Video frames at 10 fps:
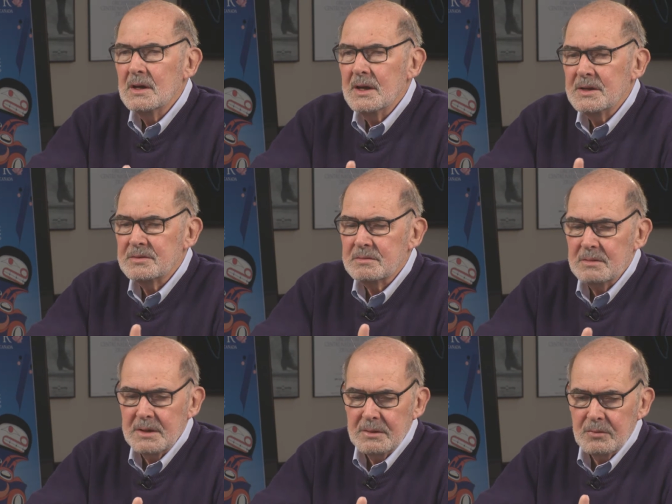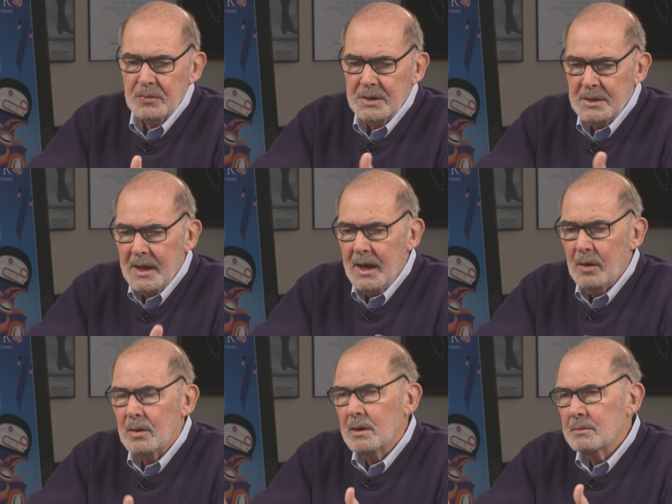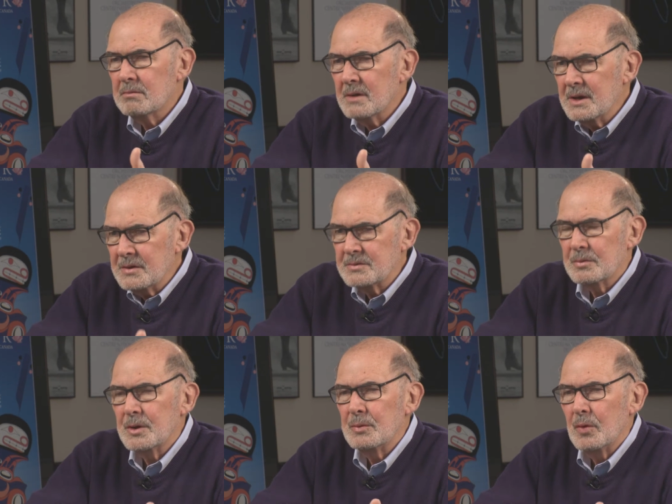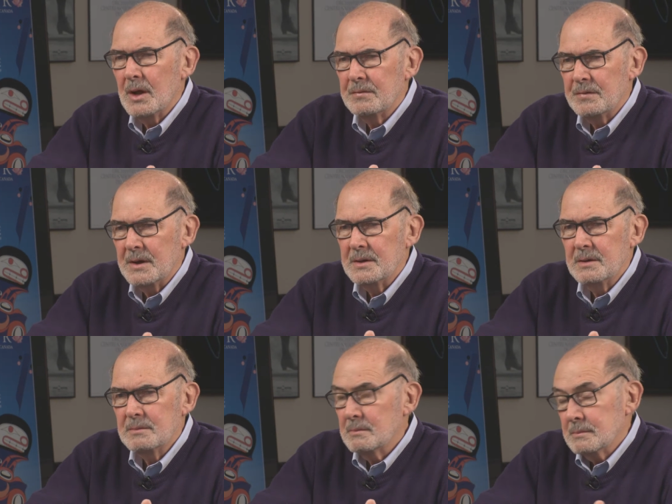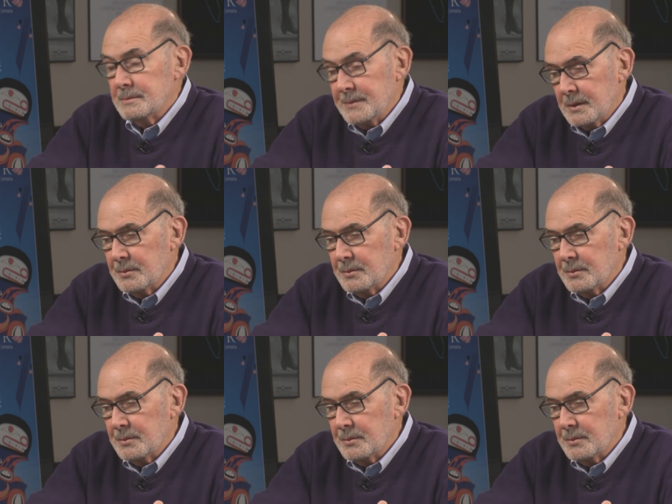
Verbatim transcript: It's, we now are reasonably well funded. You know,